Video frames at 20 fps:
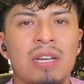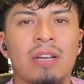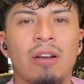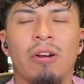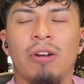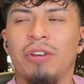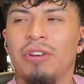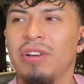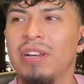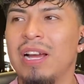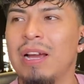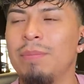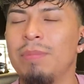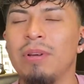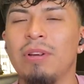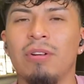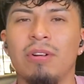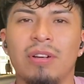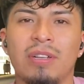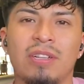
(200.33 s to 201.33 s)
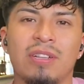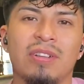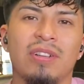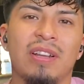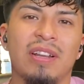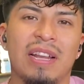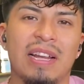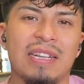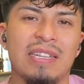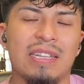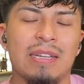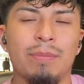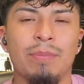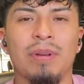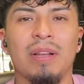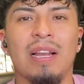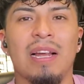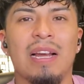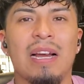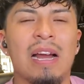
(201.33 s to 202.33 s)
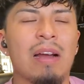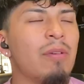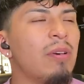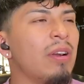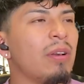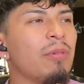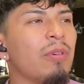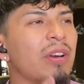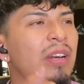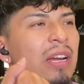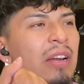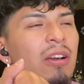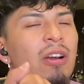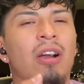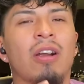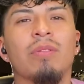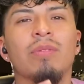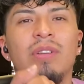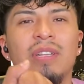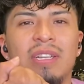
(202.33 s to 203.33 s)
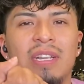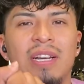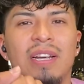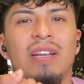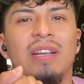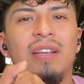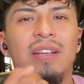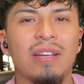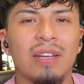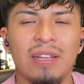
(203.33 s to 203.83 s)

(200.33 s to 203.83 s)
Or you can't be going to the next day and be like, I want to work out arms again.